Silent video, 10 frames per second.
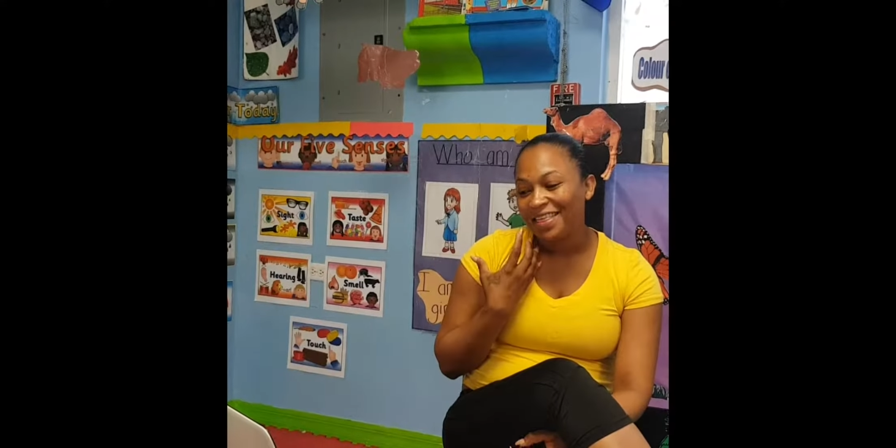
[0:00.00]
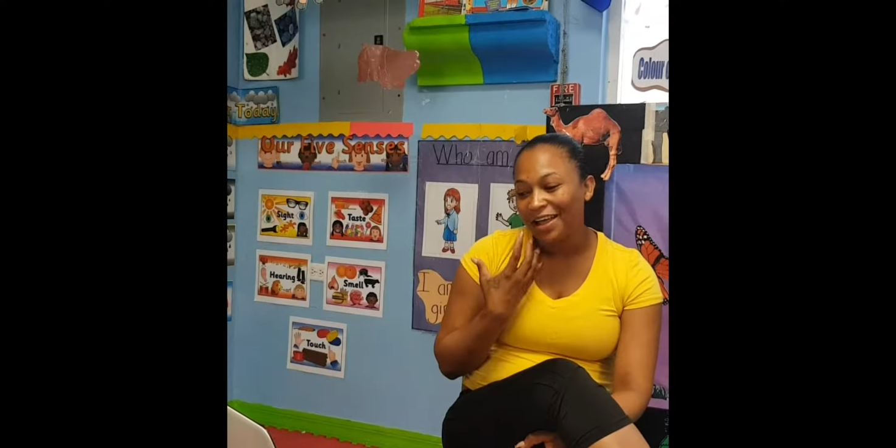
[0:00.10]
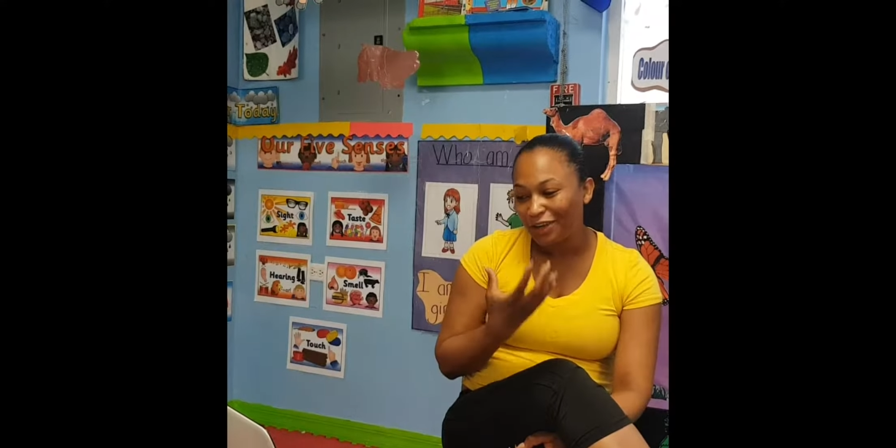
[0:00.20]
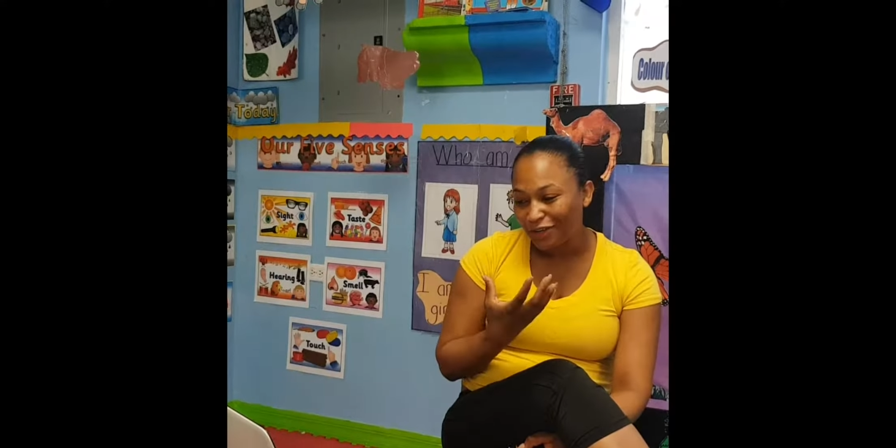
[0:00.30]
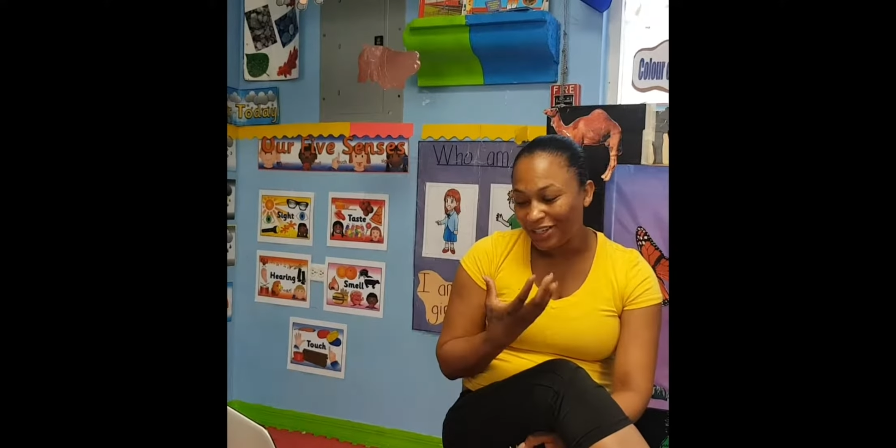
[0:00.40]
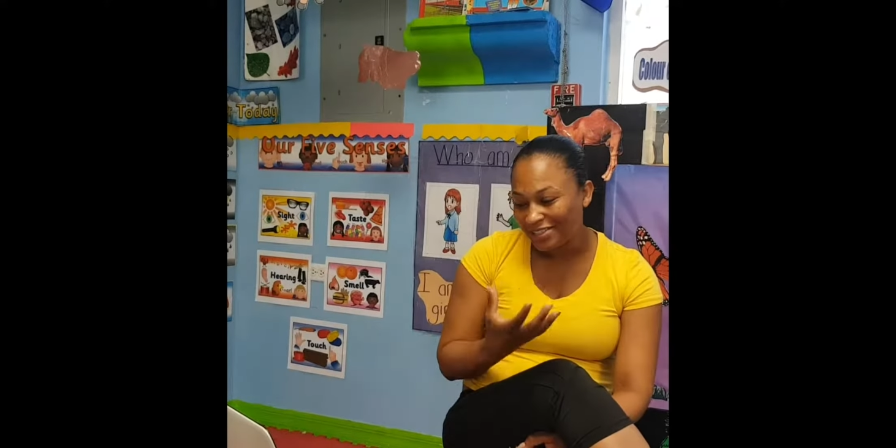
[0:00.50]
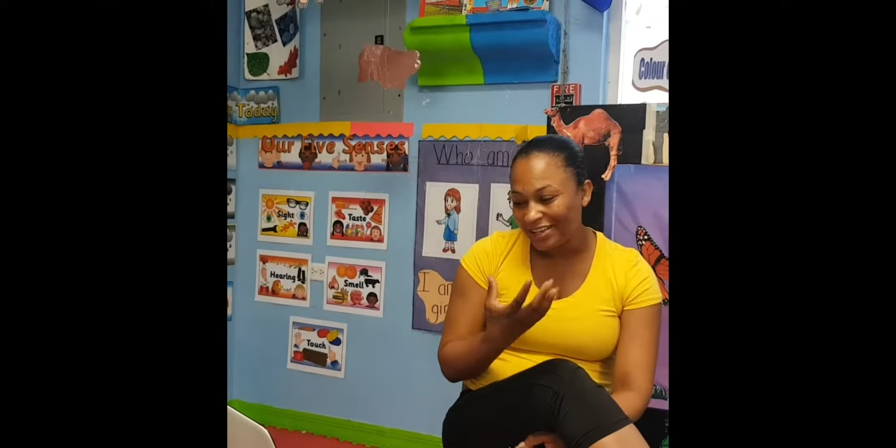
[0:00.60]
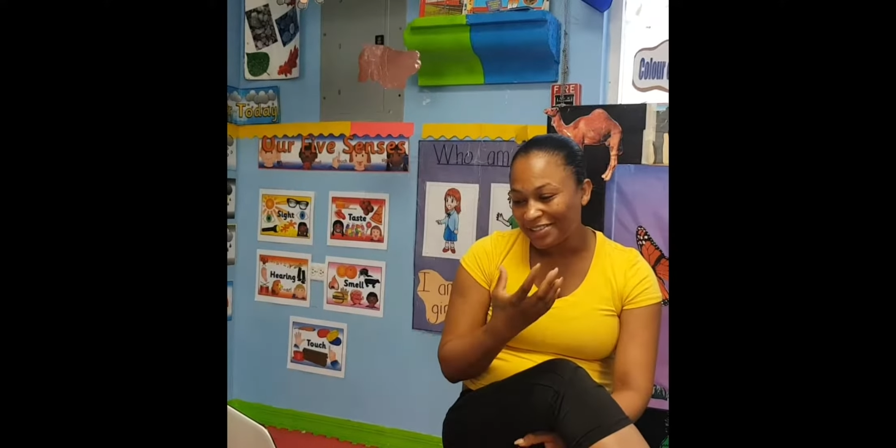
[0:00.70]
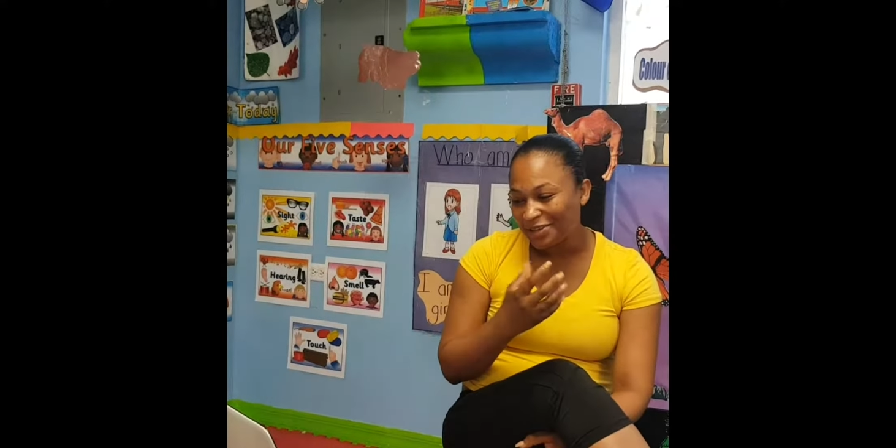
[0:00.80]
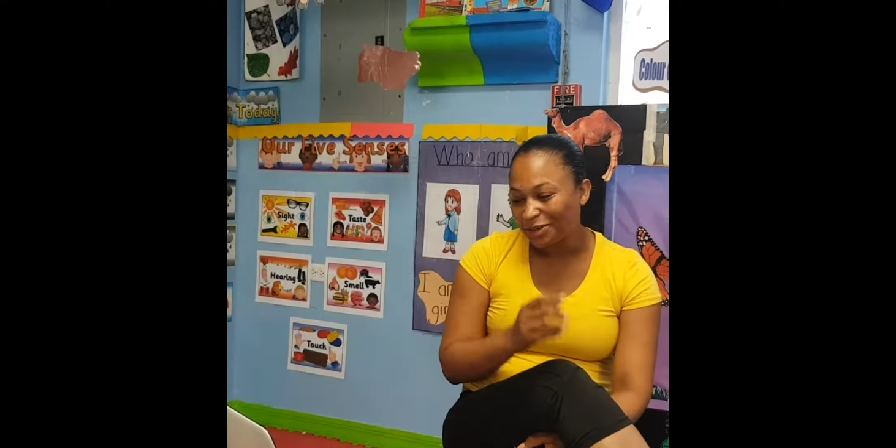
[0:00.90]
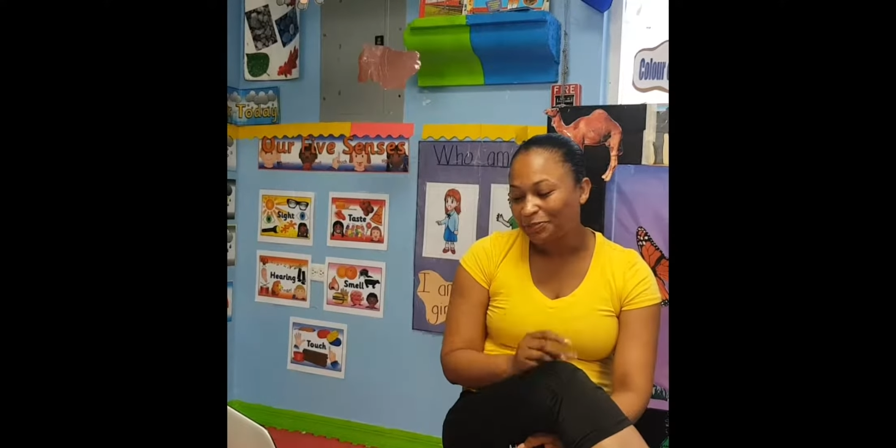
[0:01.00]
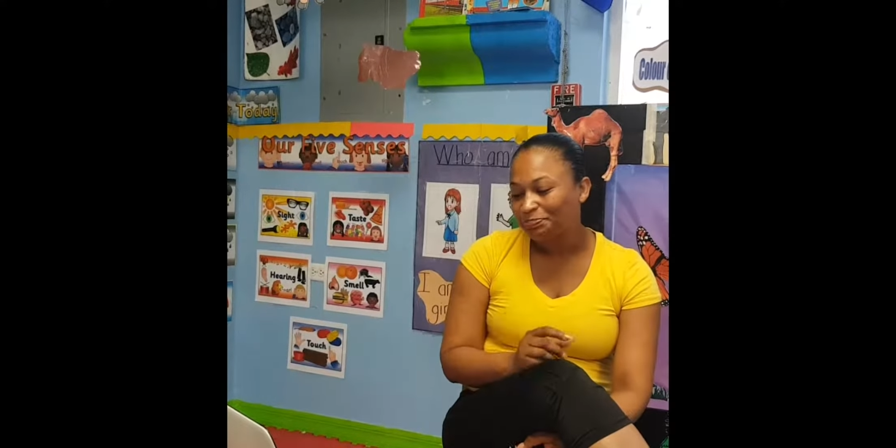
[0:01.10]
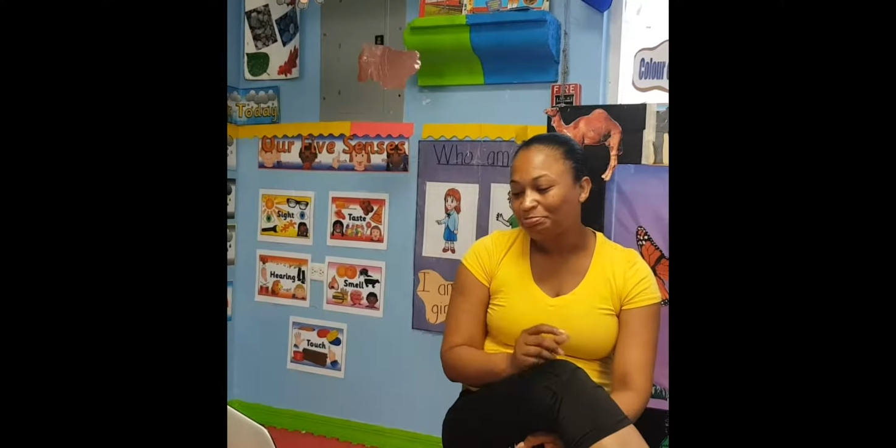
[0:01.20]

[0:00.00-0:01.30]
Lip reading: a learning center?